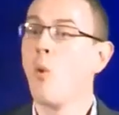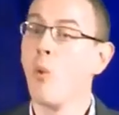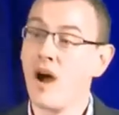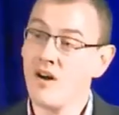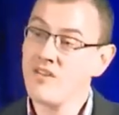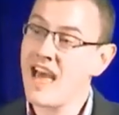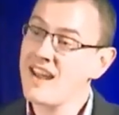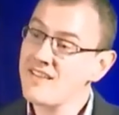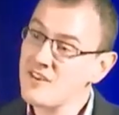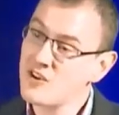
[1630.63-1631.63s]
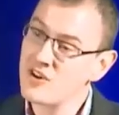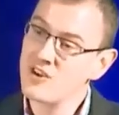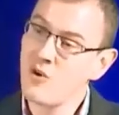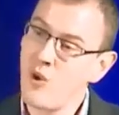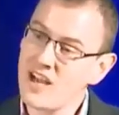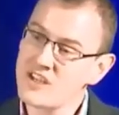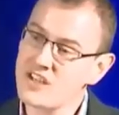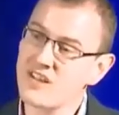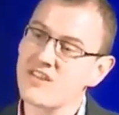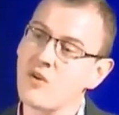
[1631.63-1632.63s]
Well, that is a good
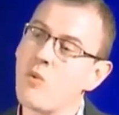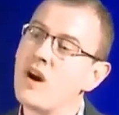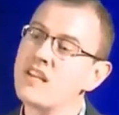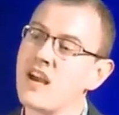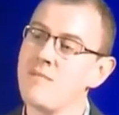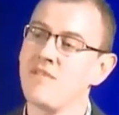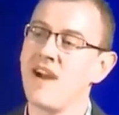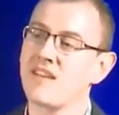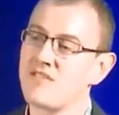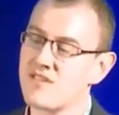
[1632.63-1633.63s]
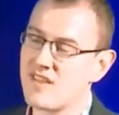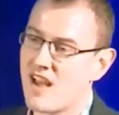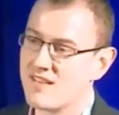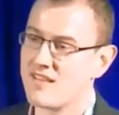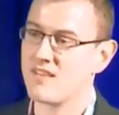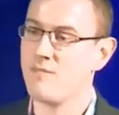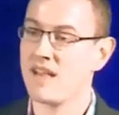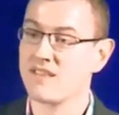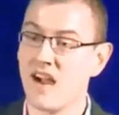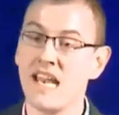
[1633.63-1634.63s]
question. So what type of exercise is the
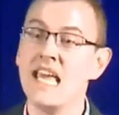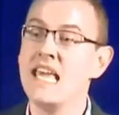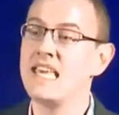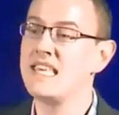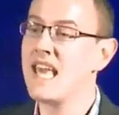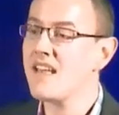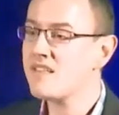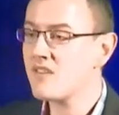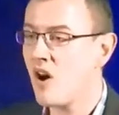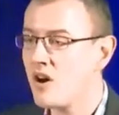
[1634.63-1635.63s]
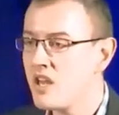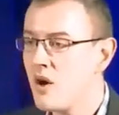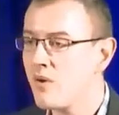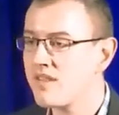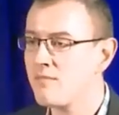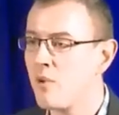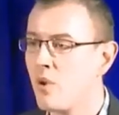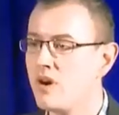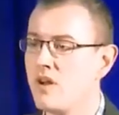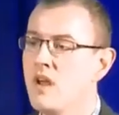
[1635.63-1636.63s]
best kind? Yes, cardio is
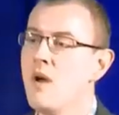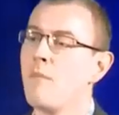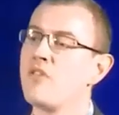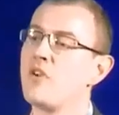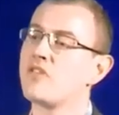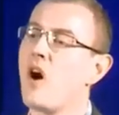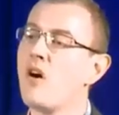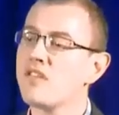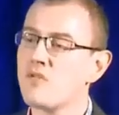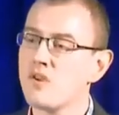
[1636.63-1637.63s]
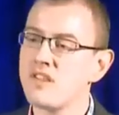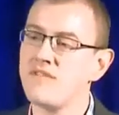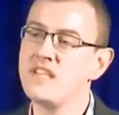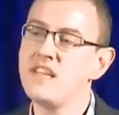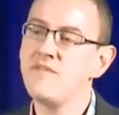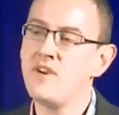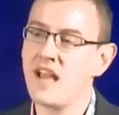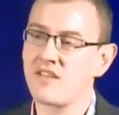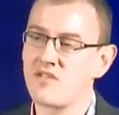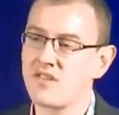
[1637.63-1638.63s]
important, but there's all sorts of different
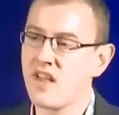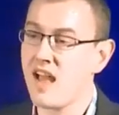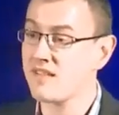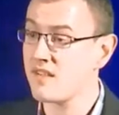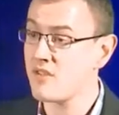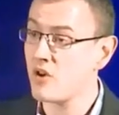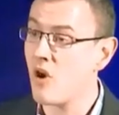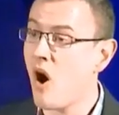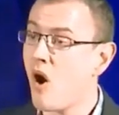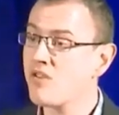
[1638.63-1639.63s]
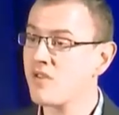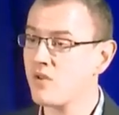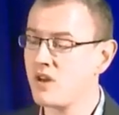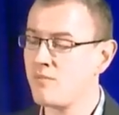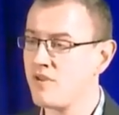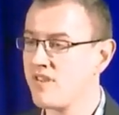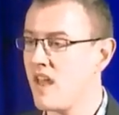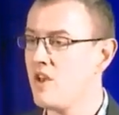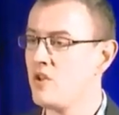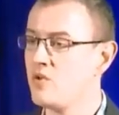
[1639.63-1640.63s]
exercises that are also going to
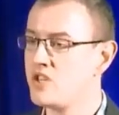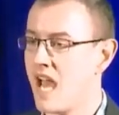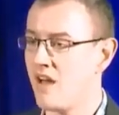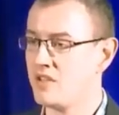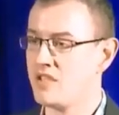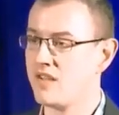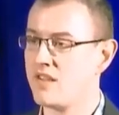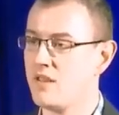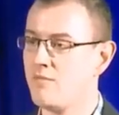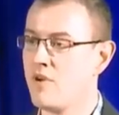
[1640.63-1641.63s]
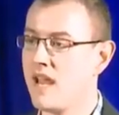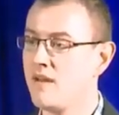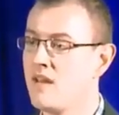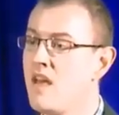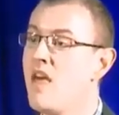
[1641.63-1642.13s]
present new challenges to the brain.